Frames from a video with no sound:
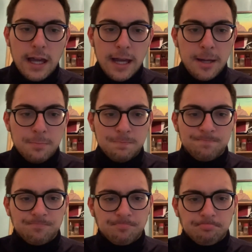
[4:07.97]

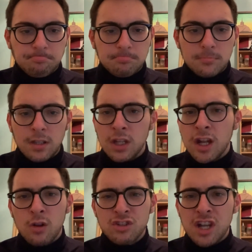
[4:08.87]
You
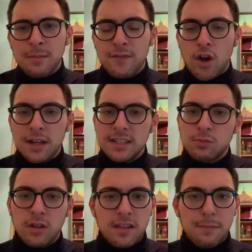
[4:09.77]
know, Jamie
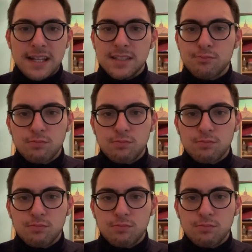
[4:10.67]
Vardy's one of the best